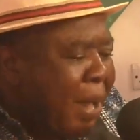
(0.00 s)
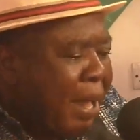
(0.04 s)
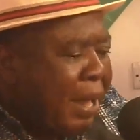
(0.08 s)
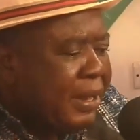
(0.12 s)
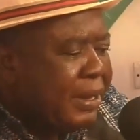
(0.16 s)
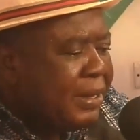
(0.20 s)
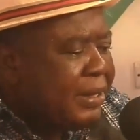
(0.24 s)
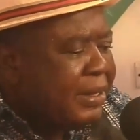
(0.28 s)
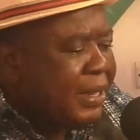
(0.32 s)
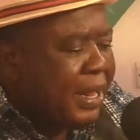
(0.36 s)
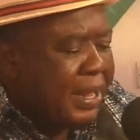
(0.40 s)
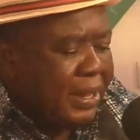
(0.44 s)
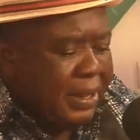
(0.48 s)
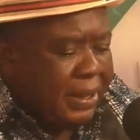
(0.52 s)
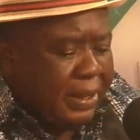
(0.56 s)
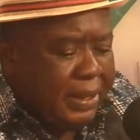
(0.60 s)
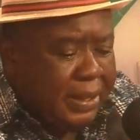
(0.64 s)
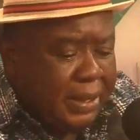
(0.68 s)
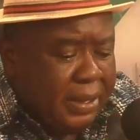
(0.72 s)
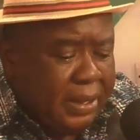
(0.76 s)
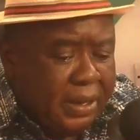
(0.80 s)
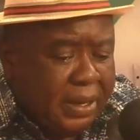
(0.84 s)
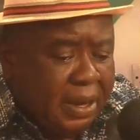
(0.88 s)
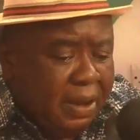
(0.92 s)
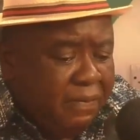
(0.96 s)
the
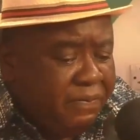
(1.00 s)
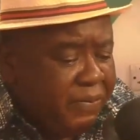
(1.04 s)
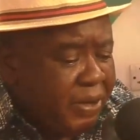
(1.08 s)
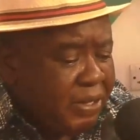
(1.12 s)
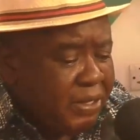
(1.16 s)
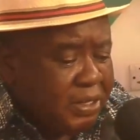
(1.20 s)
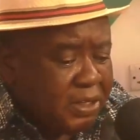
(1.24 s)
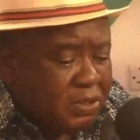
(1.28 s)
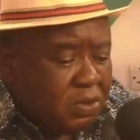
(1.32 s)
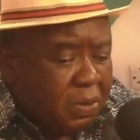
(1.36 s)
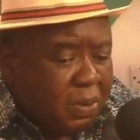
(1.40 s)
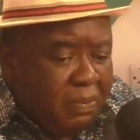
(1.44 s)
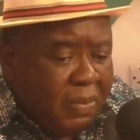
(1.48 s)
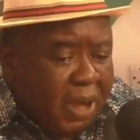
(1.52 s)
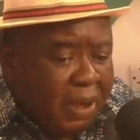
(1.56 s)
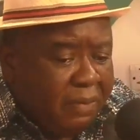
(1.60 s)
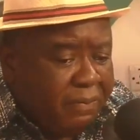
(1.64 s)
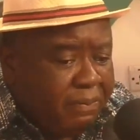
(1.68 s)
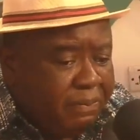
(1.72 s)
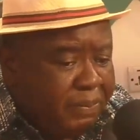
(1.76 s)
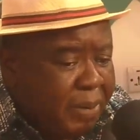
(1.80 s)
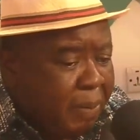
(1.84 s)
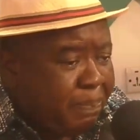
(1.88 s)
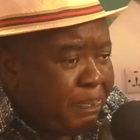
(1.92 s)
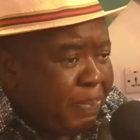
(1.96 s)
leverage, so,
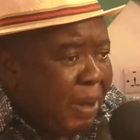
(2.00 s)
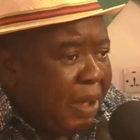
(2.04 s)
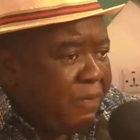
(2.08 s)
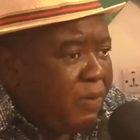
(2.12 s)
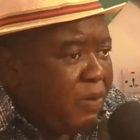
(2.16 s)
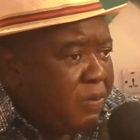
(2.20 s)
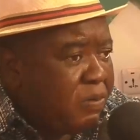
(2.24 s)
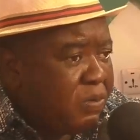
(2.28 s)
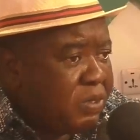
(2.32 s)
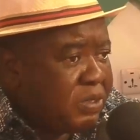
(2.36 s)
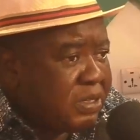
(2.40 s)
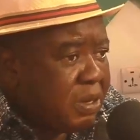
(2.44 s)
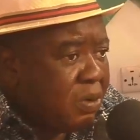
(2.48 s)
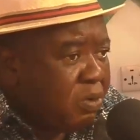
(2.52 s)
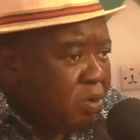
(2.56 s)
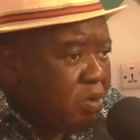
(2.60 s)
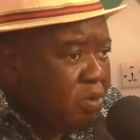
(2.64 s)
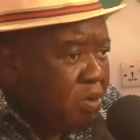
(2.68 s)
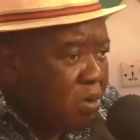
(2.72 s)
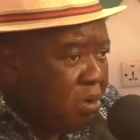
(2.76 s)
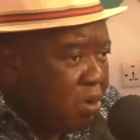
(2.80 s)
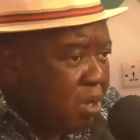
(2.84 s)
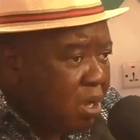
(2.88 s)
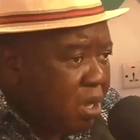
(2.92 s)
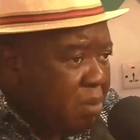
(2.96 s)
the platform, no, say, oh,
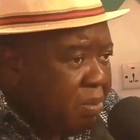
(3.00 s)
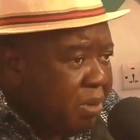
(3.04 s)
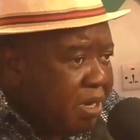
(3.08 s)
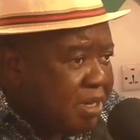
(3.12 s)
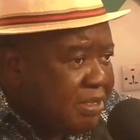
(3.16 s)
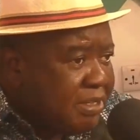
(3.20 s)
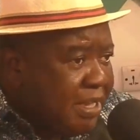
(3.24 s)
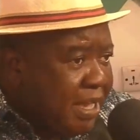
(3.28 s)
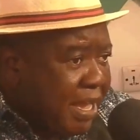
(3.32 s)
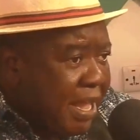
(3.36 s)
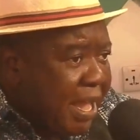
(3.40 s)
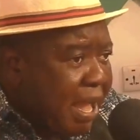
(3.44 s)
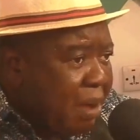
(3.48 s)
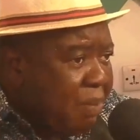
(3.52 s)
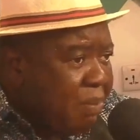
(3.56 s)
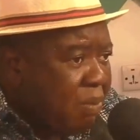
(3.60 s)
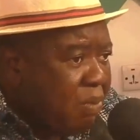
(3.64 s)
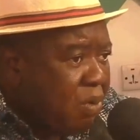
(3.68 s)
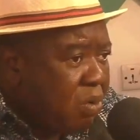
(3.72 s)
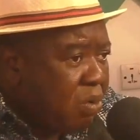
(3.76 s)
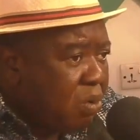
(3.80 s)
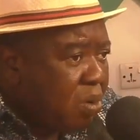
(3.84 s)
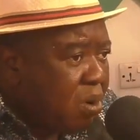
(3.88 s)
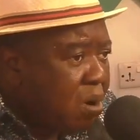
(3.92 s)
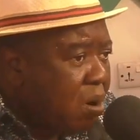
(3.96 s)
but say,
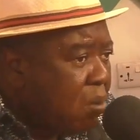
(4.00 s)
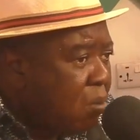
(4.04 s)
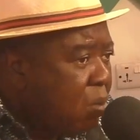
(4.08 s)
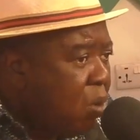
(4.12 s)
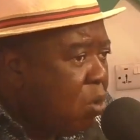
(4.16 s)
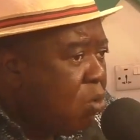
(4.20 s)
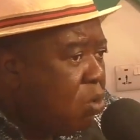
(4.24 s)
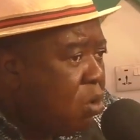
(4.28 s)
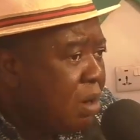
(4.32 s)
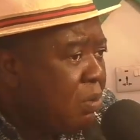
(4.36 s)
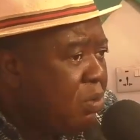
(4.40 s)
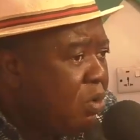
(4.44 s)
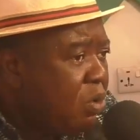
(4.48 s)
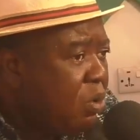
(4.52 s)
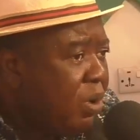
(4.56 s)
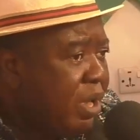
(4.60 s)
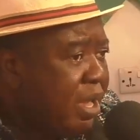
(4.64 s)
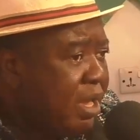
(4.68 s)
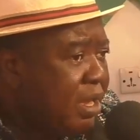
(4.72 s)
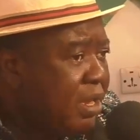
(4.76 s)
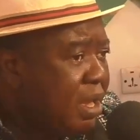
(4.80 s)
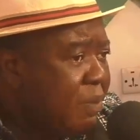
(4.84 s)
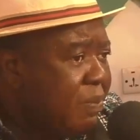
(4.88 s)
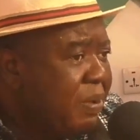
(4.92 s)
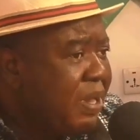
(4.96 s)
Amamo, Monkona Monkoy,
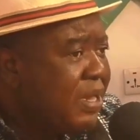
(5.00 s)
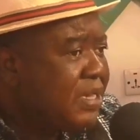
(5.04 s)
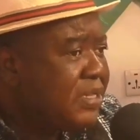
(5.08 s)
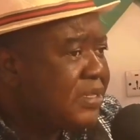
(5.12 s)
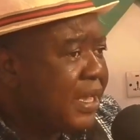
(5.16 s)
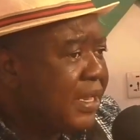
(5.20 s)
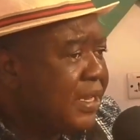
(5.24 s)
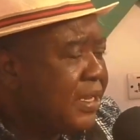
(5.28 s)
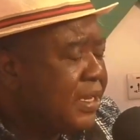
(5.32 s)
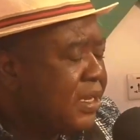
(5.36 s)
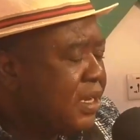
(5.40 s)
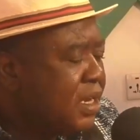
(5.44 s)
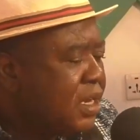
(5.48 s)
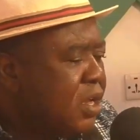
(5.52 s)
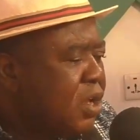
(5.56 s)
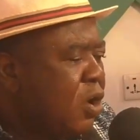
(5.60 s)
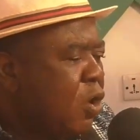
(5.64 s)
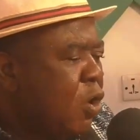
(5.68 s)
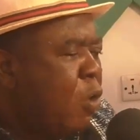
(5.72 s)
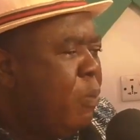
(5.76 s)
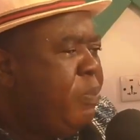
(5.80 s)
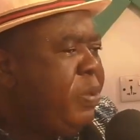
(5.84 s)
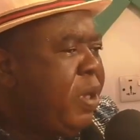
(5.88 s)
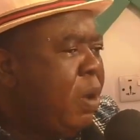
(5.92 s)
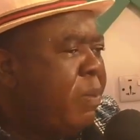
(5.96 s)
you mean, say,
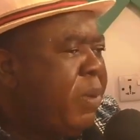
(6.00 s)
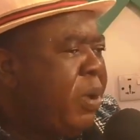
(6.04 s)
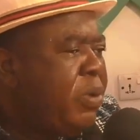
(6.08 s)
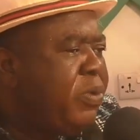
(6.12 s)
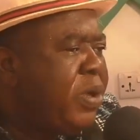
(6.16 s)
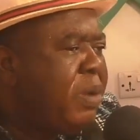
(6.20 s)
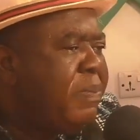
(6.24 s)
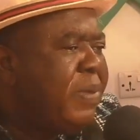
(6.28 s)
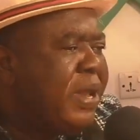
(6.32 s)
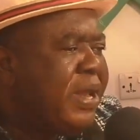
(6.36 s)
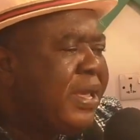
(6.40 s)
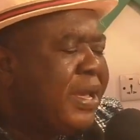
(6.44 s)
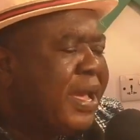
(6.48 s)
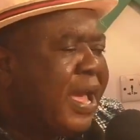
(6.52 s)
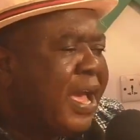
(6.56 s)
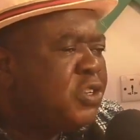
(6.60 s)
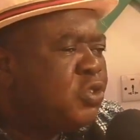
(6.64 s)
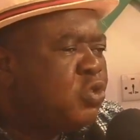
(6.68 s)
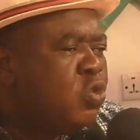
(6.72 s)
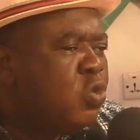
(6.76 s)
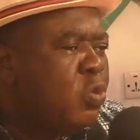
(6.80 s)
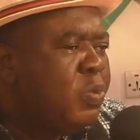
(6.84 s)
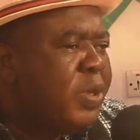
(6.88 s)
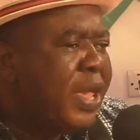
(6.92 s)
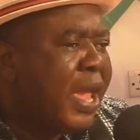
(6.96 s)
obi obi we medical
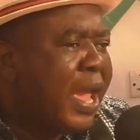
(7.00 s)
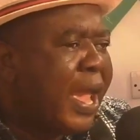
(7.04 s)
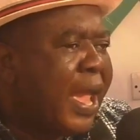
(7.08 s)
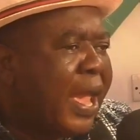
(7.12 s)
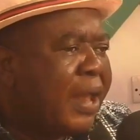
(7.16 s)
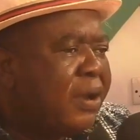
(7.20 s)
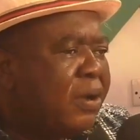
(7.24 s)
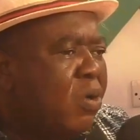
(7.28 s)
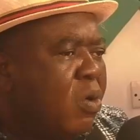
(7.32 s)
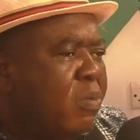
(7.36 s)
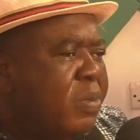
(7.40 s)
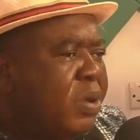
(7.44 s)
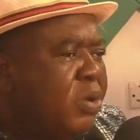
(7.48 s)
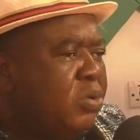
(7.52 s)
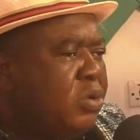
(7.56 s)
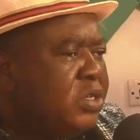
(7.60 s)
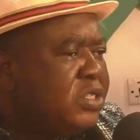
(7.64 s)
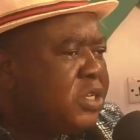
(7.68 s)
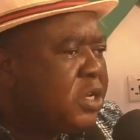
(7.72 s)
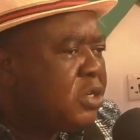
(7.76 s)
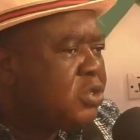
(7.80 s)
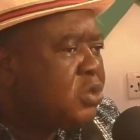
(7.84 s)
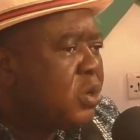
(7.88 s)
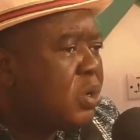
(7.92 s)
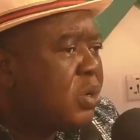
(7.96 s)
school bi ano obi
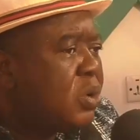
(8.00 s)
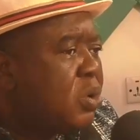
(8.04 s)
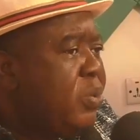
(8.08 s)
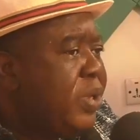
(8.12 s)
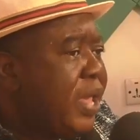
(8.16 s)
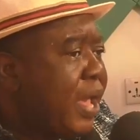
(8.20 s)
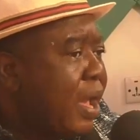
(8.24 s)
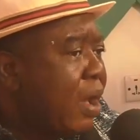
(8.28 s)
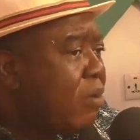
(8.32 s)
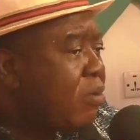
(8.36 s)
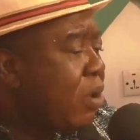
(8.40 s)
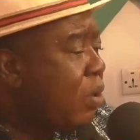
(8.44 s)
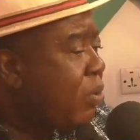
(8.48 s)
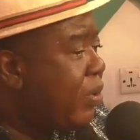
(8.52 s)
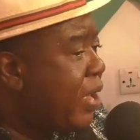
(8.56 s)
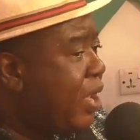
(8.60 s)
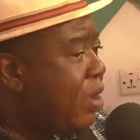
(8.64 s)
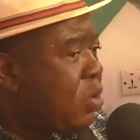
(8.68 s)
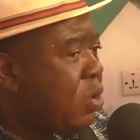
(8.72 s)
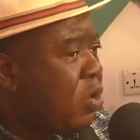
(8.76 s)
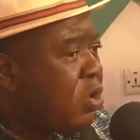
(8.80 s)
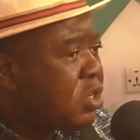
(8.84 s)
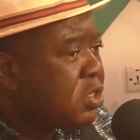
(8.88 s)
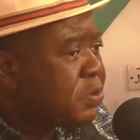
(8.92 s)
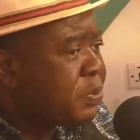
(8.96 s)
kwisha so obi akwakwa e
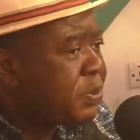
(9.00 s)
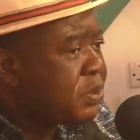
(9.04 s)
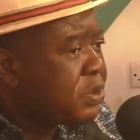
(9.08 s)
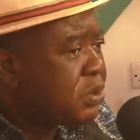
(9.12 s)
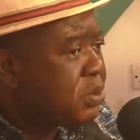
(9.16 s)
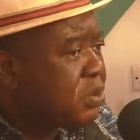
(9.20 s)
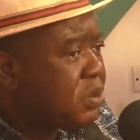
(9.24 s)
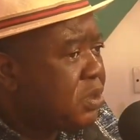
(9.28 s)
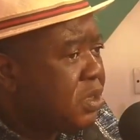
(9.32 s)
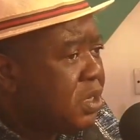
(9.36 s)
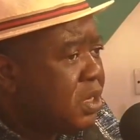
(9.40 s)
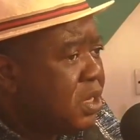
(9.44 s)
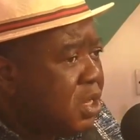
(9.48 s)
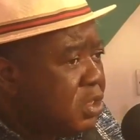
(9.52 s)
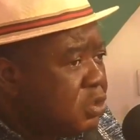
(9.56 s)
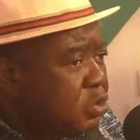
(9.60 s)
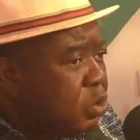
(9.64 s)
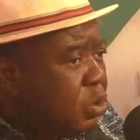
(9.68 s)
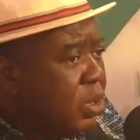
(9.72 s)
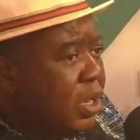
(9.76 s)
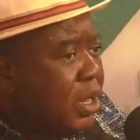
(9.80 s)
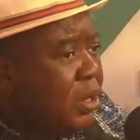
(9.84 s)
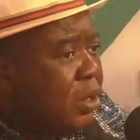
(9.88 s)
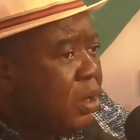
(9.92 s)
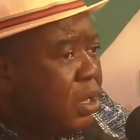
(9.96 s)
nwo hospital
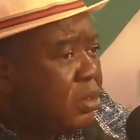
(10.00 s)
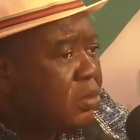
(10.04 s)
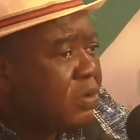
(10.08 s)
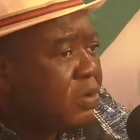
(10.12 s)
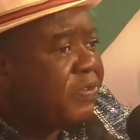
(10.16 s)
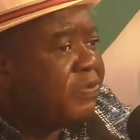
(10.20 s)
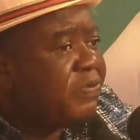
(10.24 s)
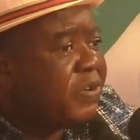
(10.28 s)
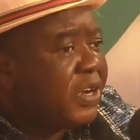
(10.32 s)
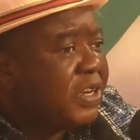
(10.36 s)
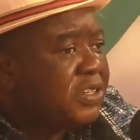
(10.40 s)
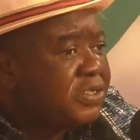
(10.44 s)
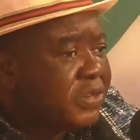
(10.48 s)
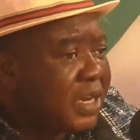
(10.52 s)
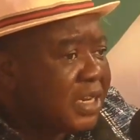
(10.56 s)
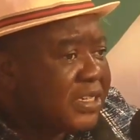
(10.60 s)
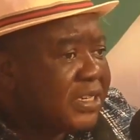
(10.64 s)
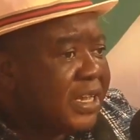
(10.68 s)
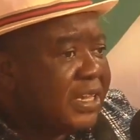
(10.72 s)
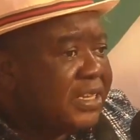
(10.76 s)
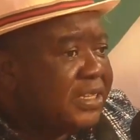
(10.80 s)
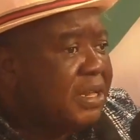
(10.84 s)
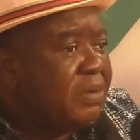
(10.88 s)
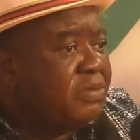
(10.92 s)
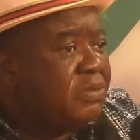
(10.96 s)
so a lot of infrastructure
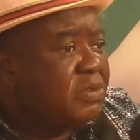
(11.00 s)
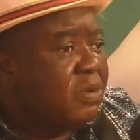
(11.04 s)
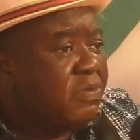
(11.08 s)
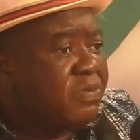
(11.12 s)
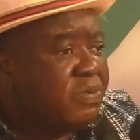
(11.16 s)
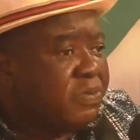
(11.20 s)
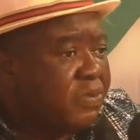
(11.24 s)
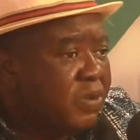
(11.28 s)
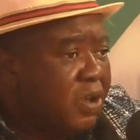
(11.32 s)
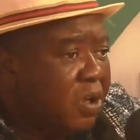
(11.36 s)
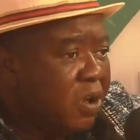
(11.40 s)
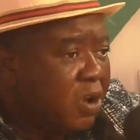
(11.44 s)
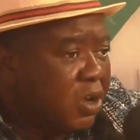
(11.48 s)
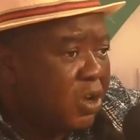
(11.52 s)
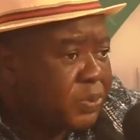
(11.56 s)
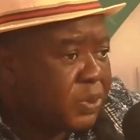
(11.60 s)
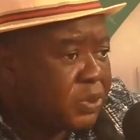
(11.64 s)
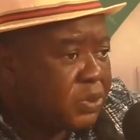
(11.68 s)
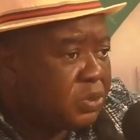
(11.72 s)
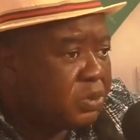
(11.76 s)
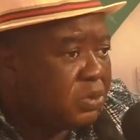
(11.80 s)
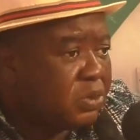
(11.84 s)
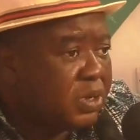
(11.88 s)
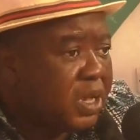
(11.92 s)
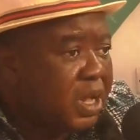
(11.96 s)
in terms of
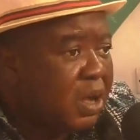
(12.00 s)
hospital